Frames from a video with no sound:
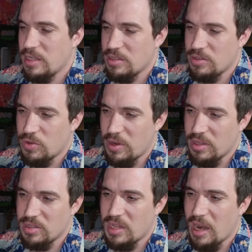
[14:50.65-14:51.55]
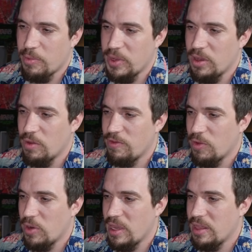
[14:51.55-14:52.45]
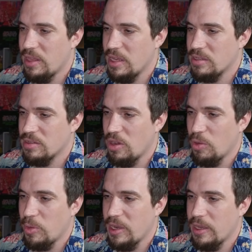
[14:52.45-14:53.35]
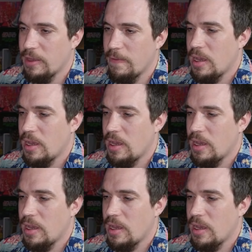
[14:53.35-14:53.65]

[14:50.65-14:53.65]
This is sort of the setup we go for in this opening.